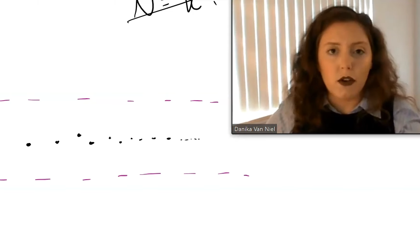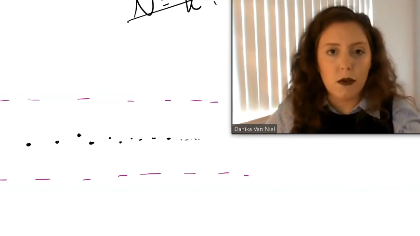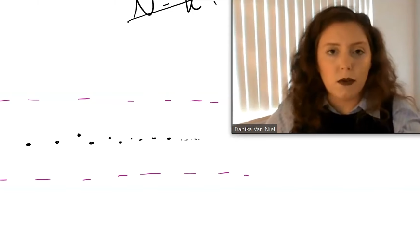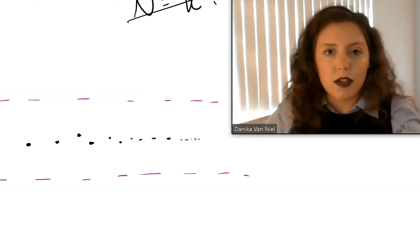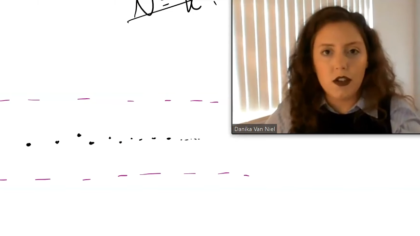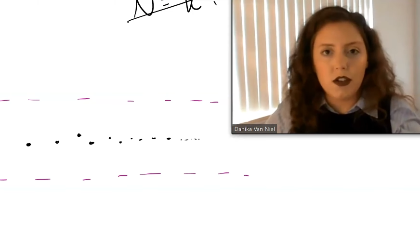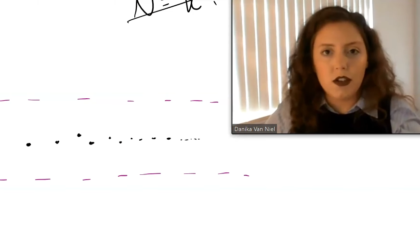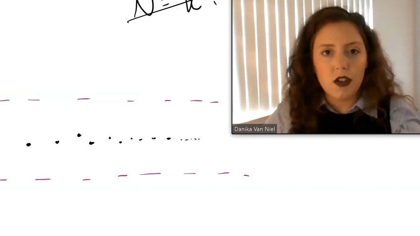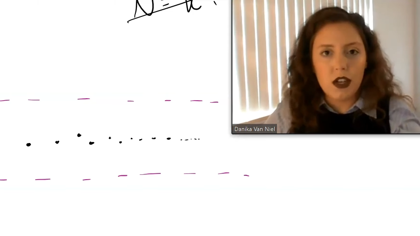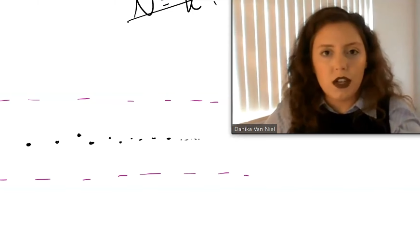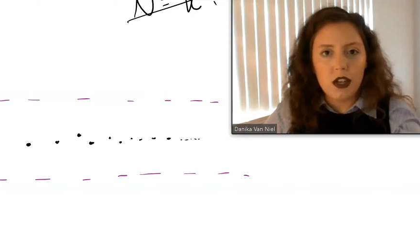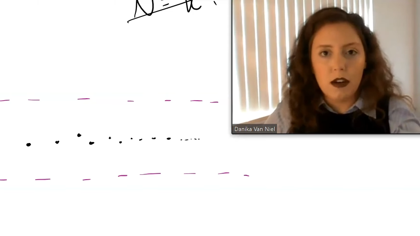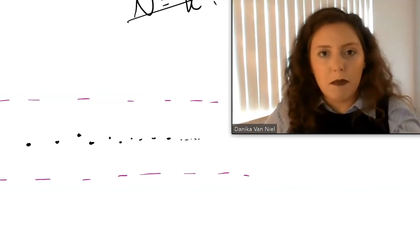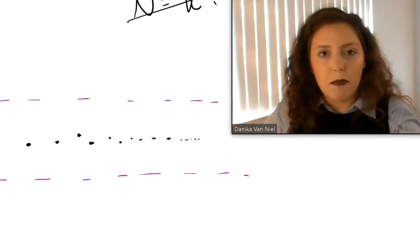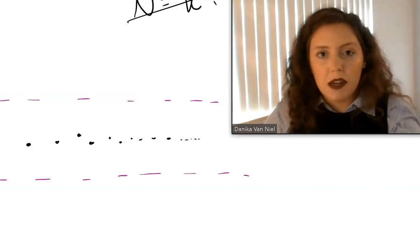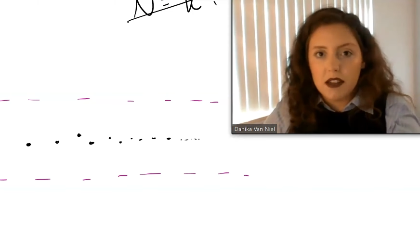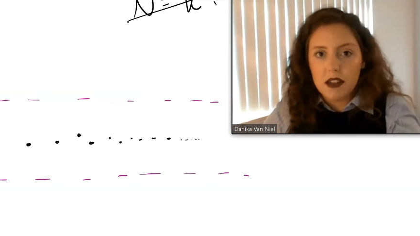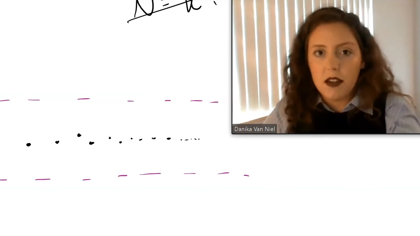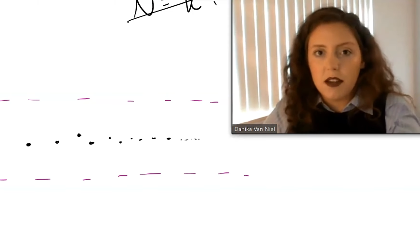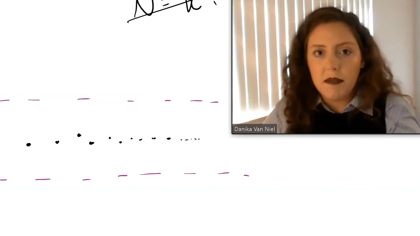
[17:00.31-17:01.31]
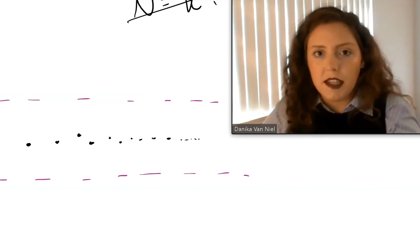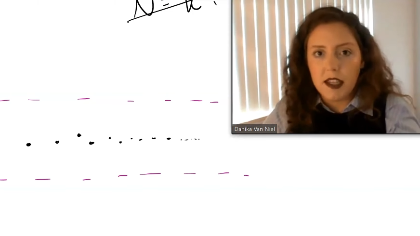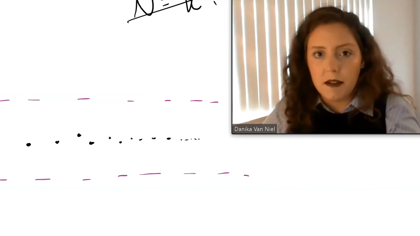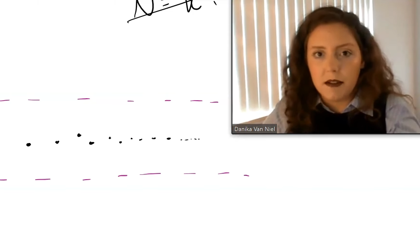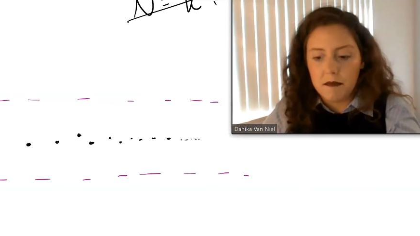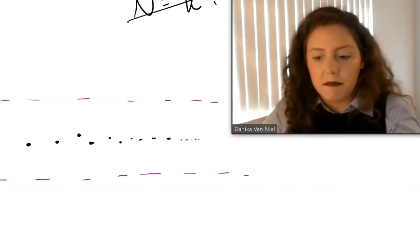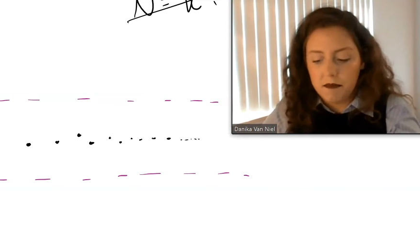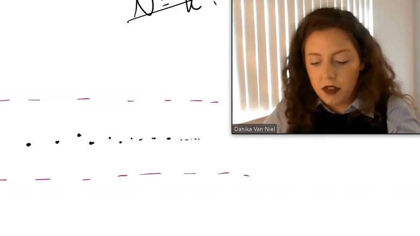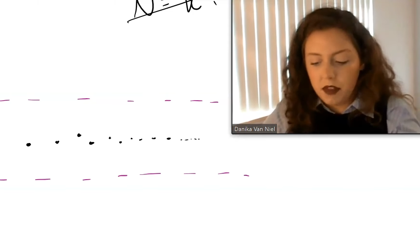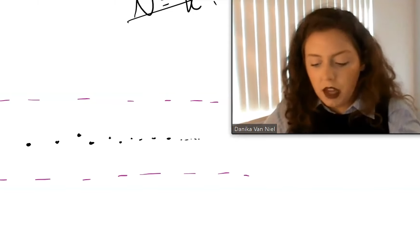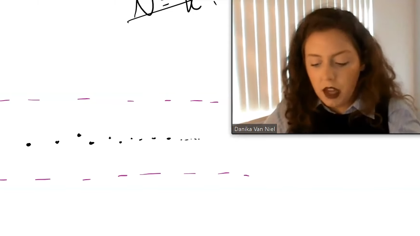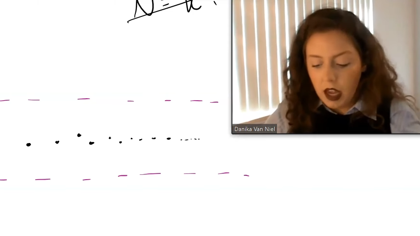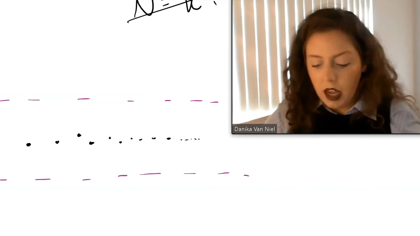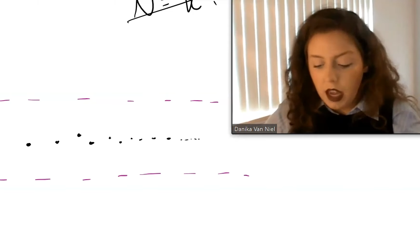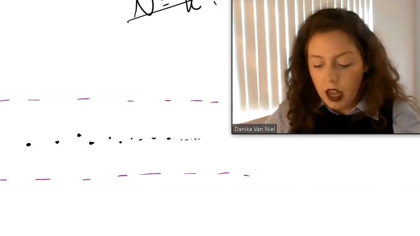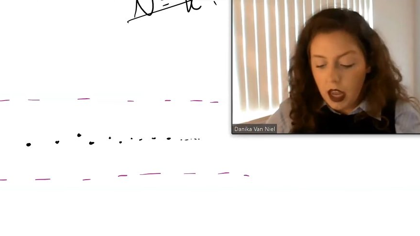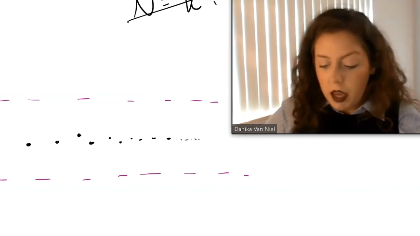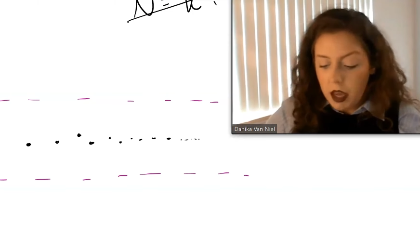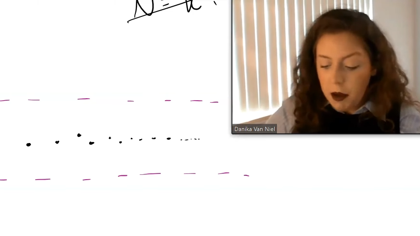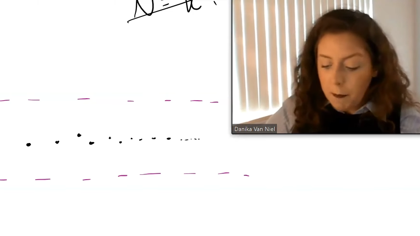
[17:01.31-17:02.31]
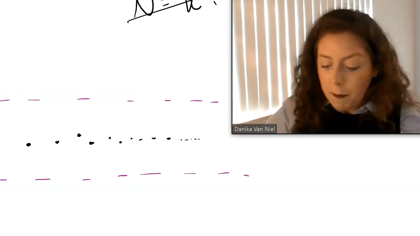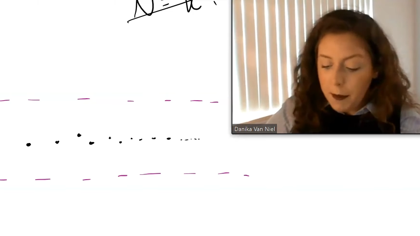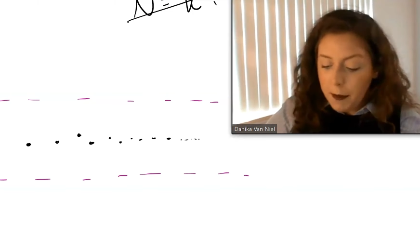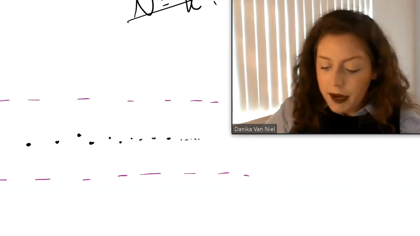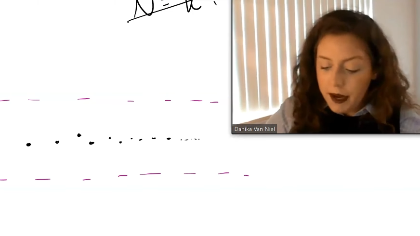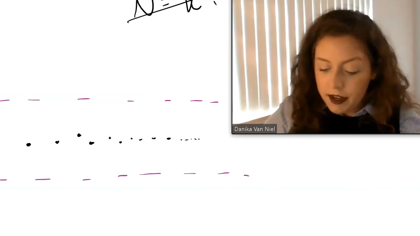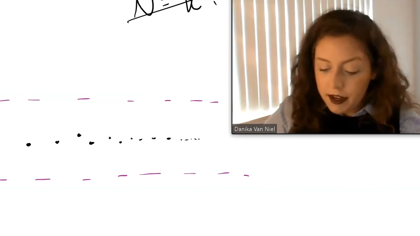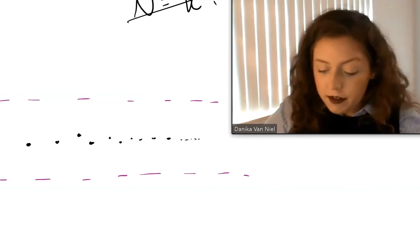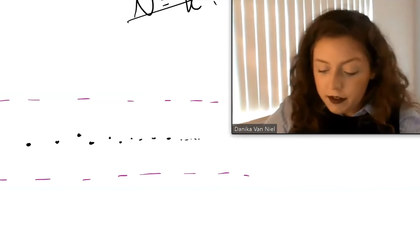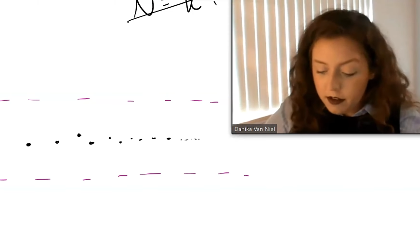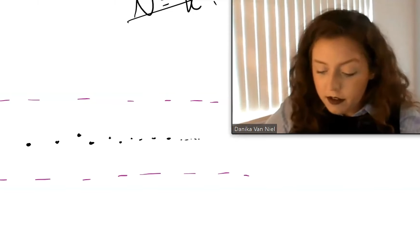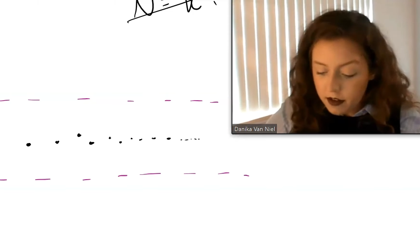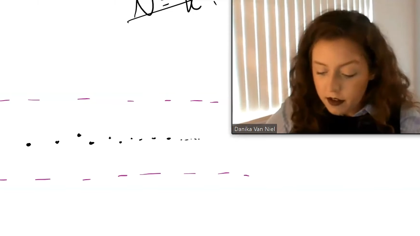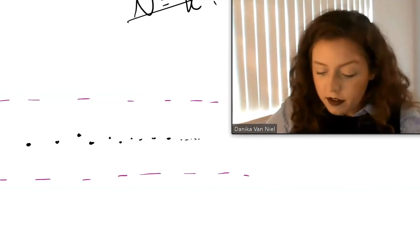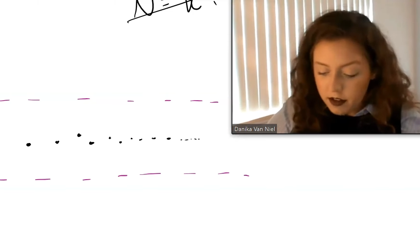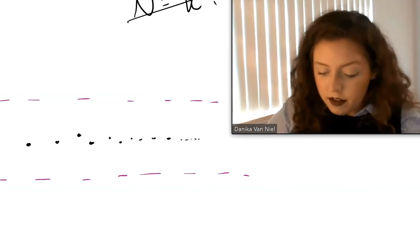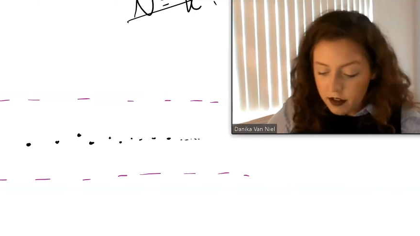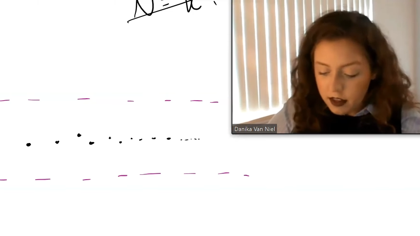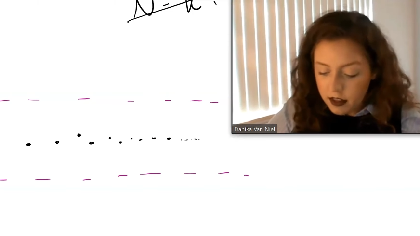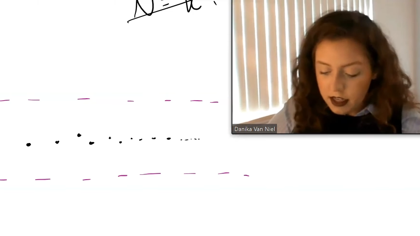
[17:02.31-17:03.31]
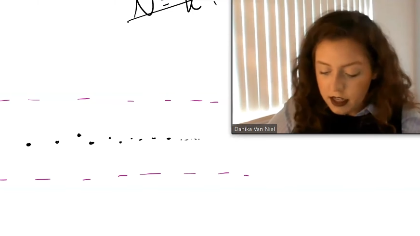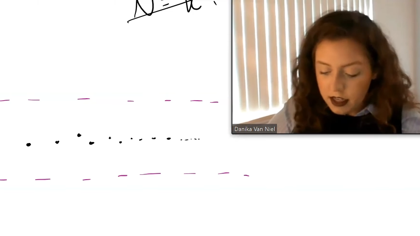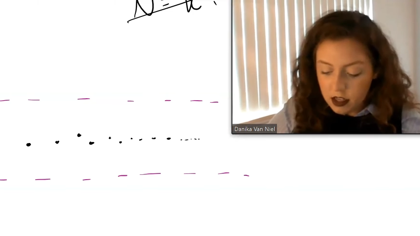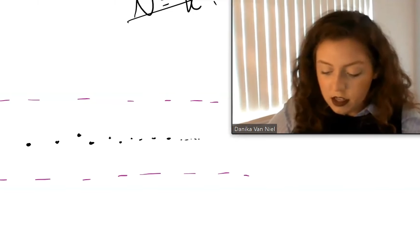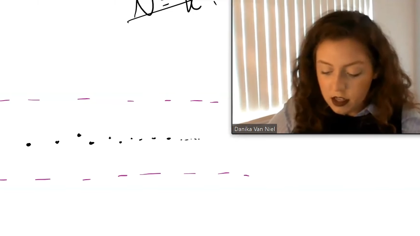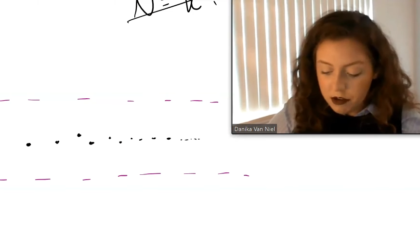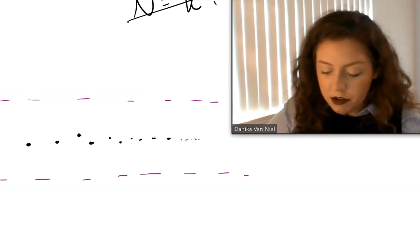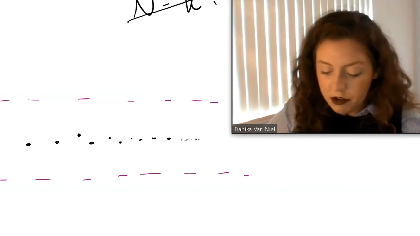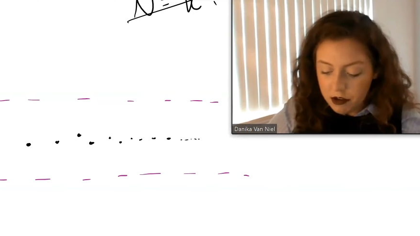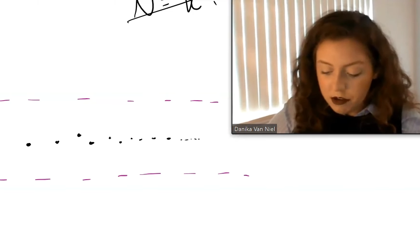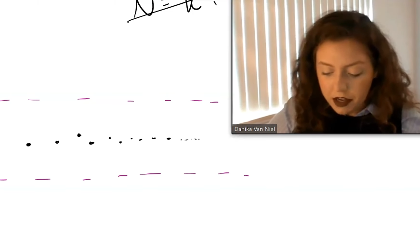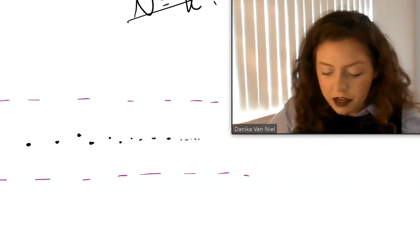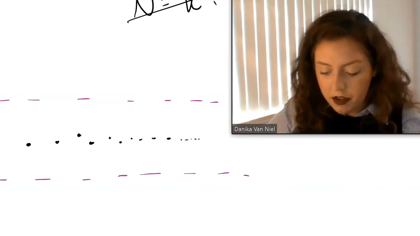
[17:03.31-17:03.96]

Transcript: We just need to pick something. But these 3